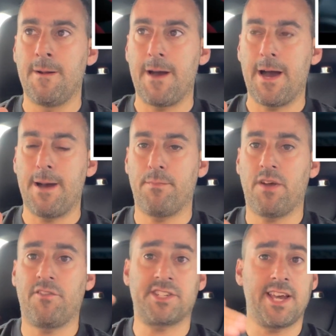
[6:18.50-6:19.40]

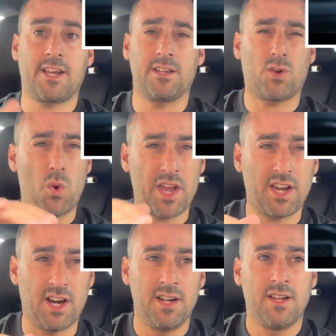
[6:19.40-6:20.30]
of a second
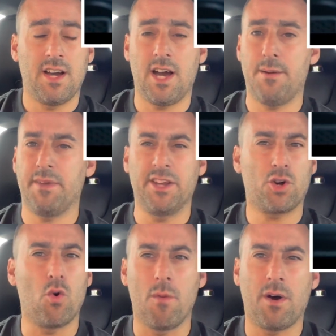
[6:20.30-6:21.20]
quicker in a
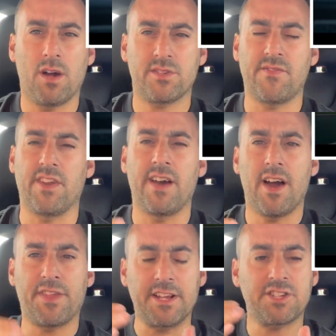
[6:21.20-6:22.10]
quarter mile or something like
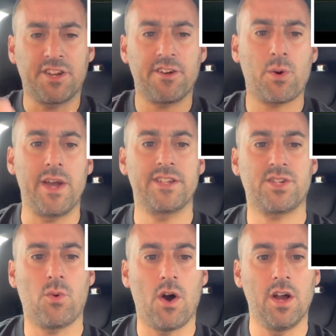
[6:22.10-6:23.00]
that. I think it's going to equate
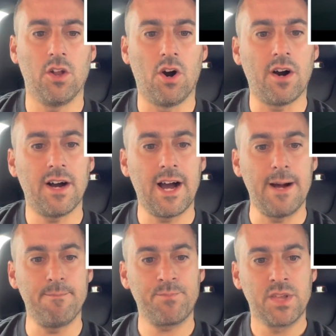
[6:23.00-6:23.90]
to quite a lot,
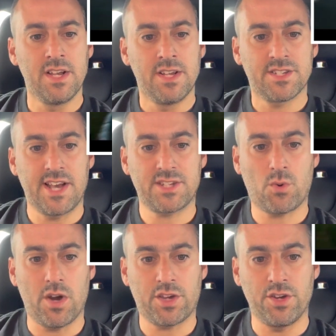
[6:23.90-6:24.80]
so that's
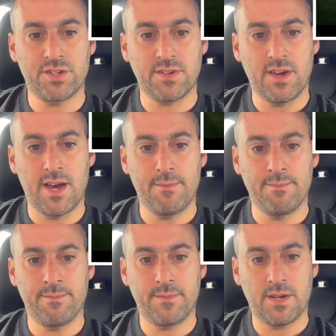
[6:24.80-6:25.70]
quite good.
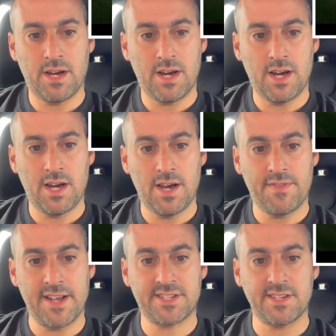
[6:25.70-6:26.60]

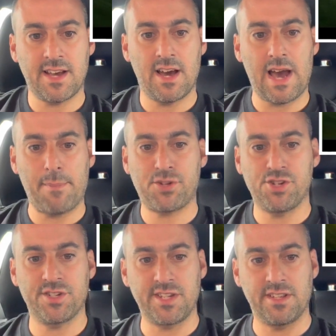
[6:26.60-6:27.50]
There's
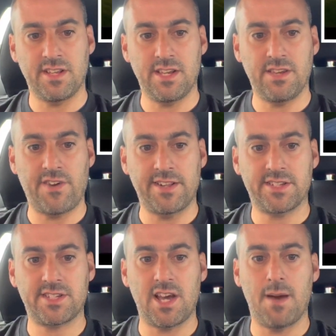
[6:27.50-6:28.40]
apertures in the
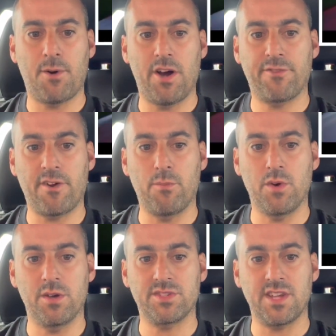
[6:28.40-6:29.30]
vents behind the front
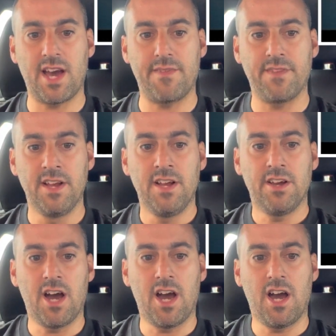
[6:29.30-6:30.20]
wheels, and
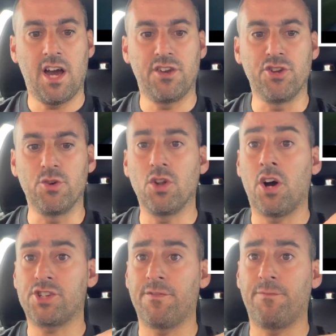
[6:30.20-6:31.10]
a new
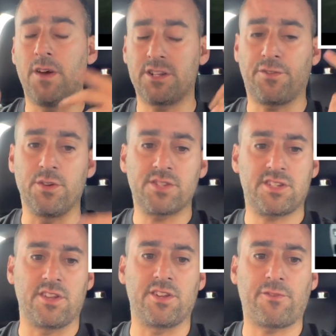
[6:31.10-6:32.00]
larger diffuser.
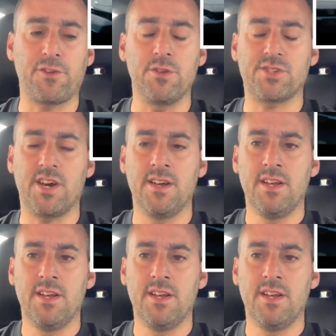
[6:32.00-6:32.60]
So the diffuser